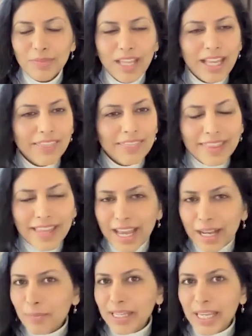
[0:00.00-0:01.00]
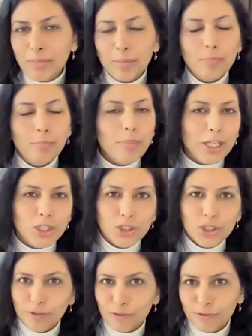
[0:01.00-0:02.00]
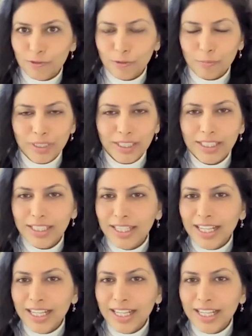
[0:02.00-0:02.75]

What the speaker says: And that became a big shift for me.